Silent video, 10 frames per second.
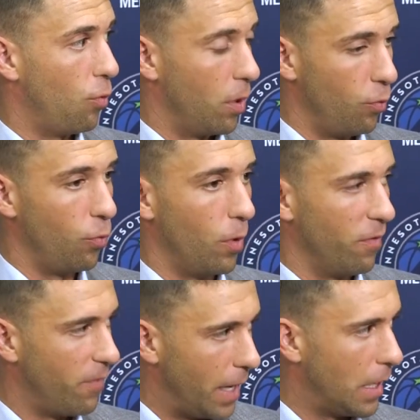where we
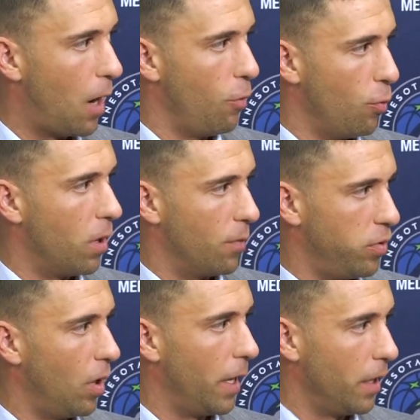find how we want
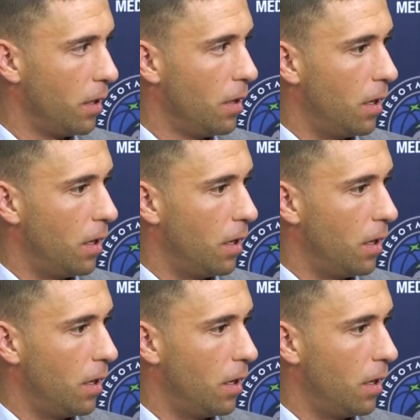to play.